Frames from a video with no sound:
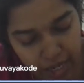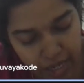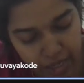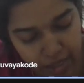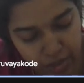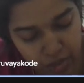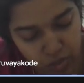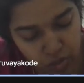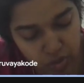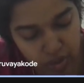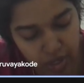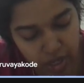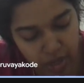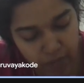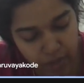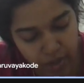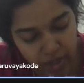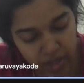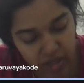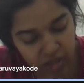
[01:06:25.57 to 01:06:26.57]
K2,
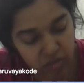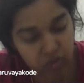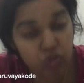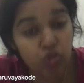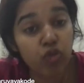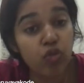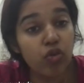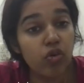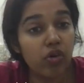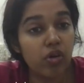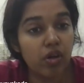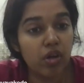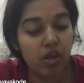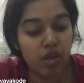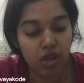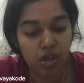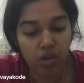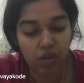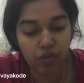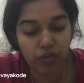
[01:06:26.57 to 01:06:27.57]
K minus 2,
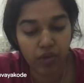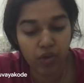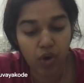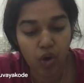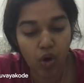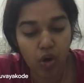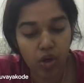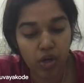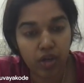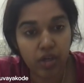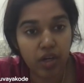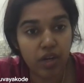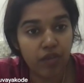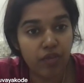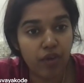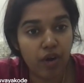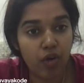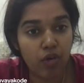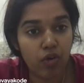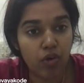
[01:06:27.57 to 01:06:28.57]
we
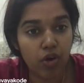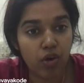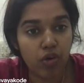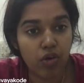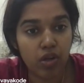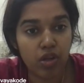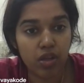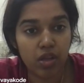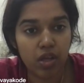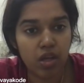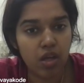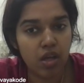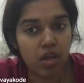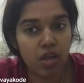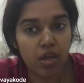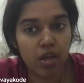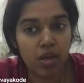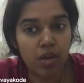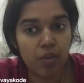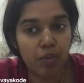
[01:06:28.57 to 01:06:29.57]
already found out in the
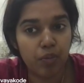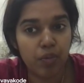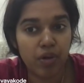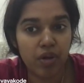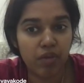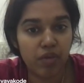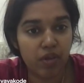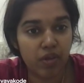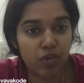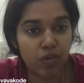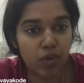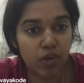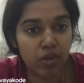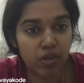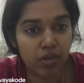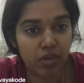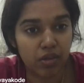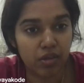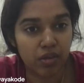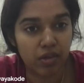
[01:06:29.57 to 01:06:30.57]
previous
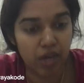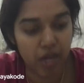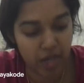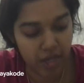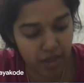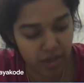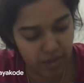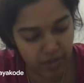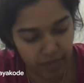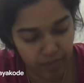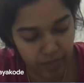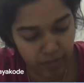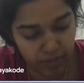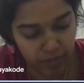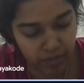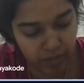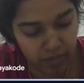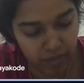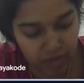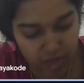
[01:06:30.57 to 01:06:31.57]
question, right?
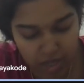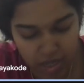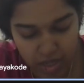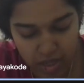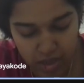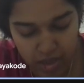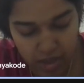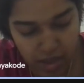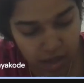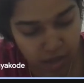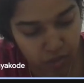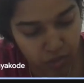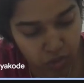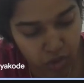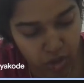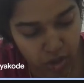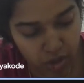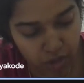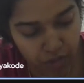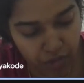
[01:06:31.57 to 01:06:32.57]
Then
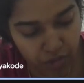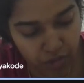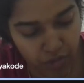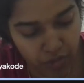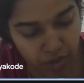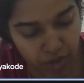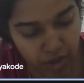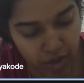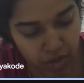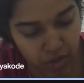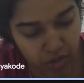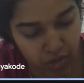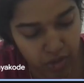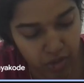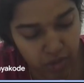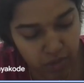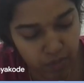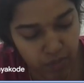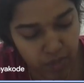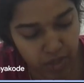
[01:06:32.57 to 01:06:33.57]
what you have to find
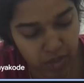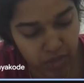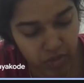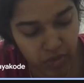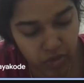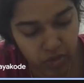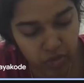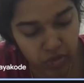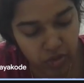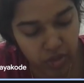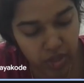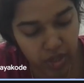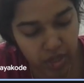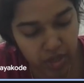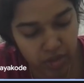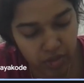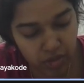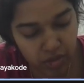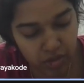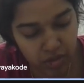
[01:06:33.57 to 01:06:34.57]
out is P solution,
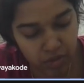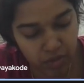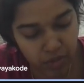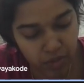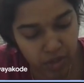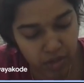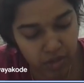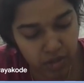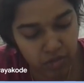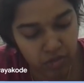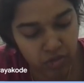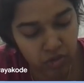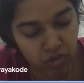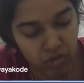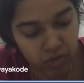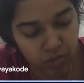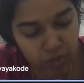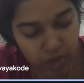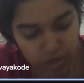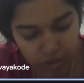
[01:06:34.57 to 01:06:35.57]
A solution minus. A
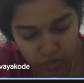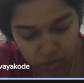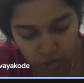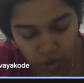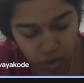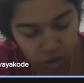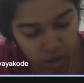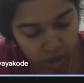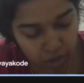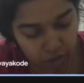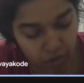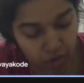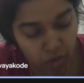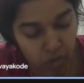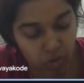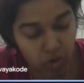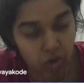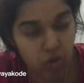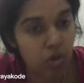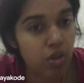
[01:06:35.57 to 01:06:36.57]
solution minus we already
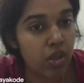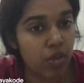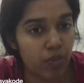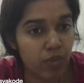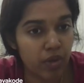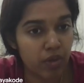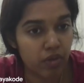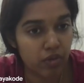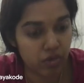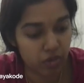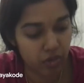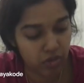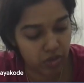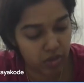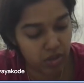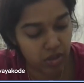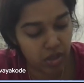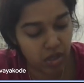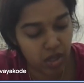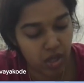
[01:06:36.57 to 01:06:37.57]
found out in the previous
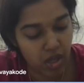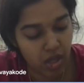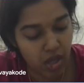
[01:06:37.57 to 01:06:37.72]
question.